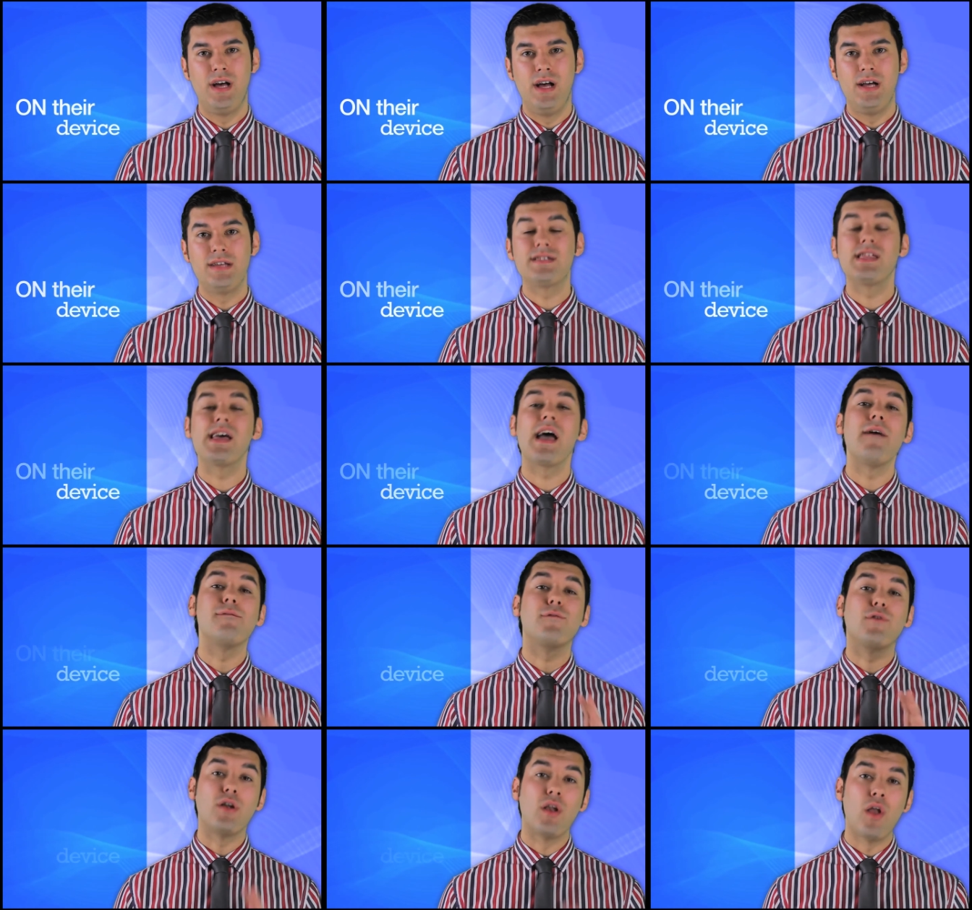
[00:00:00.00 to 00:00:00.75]
so they
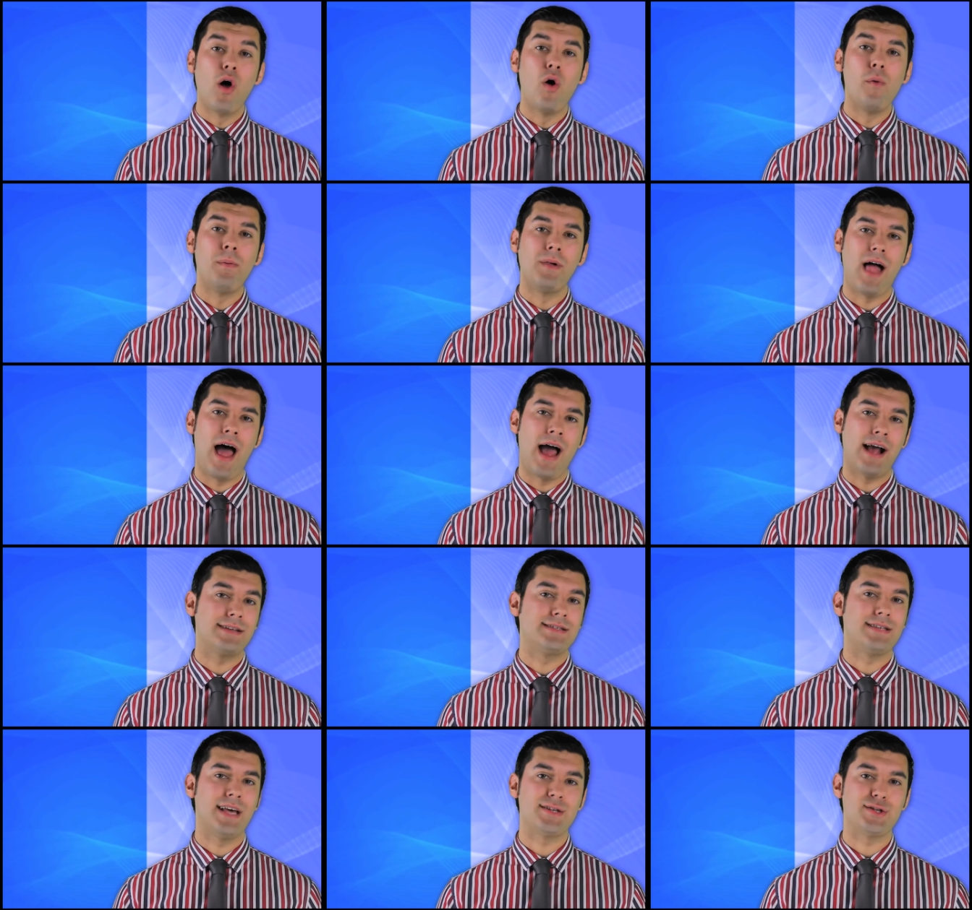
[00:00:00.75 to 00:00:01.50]
have global
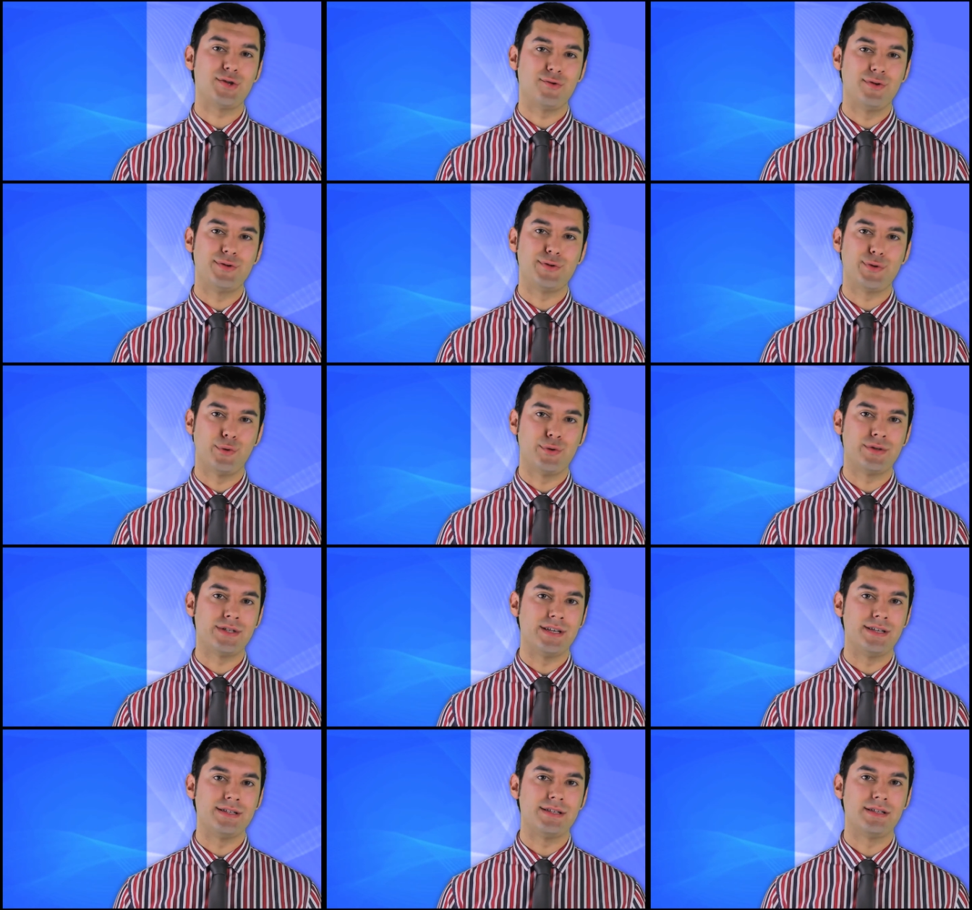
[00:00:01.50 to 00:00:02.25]
access to
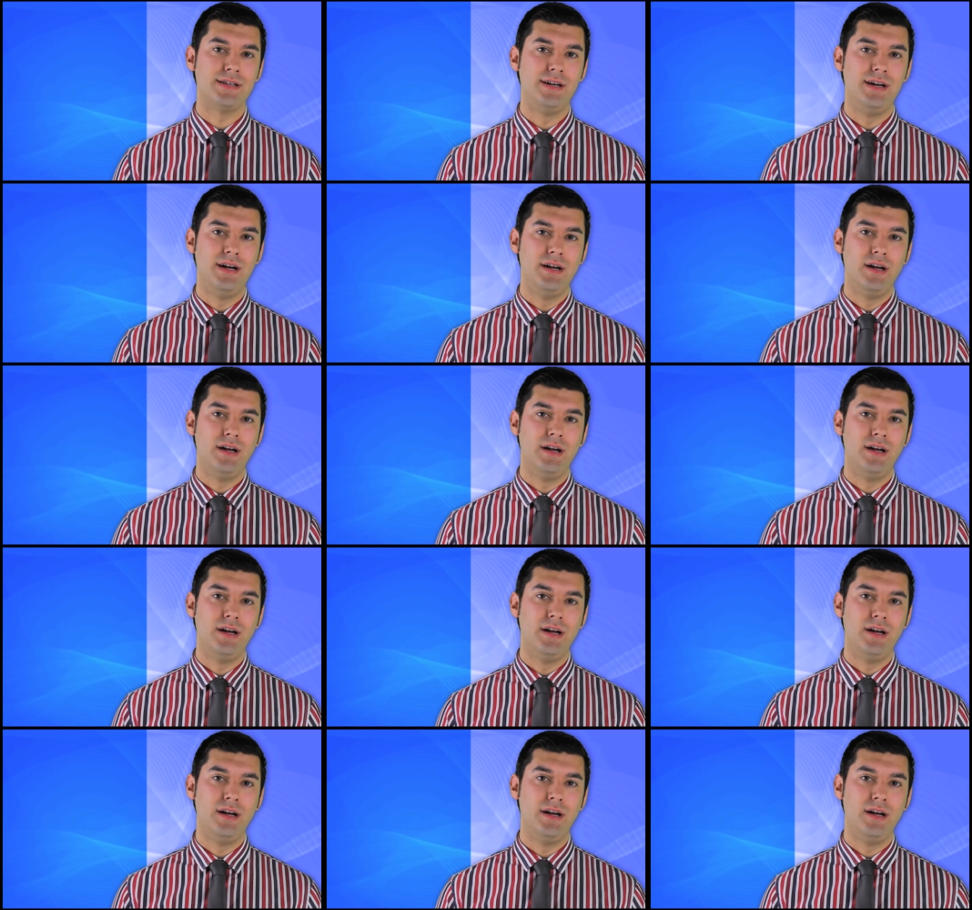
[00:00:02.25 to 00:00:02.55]
resources.